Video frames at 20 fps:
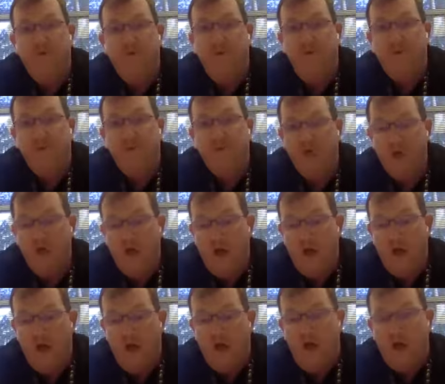folks,
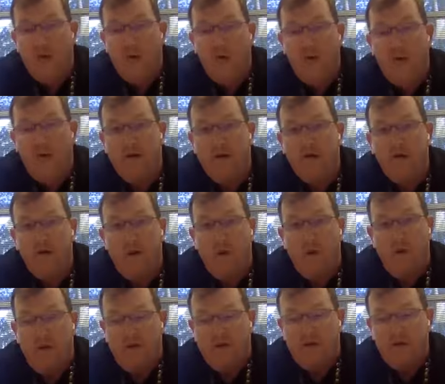because you're
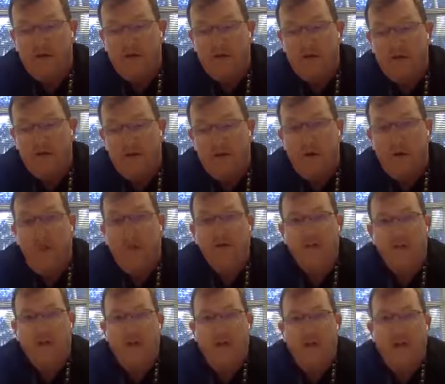always
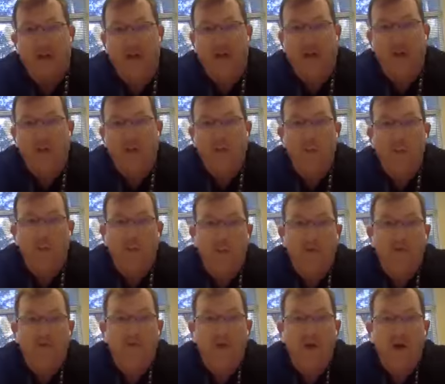going to need help
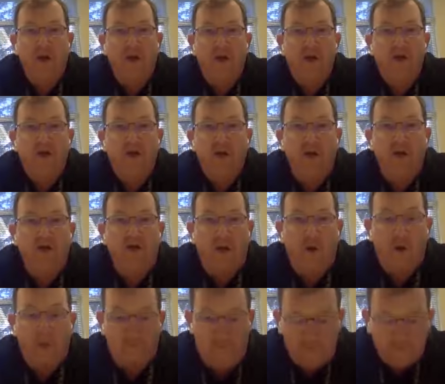in figuring stuff
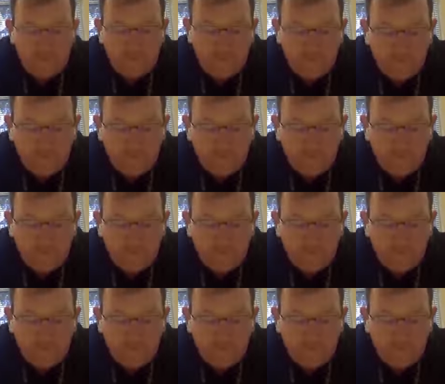out.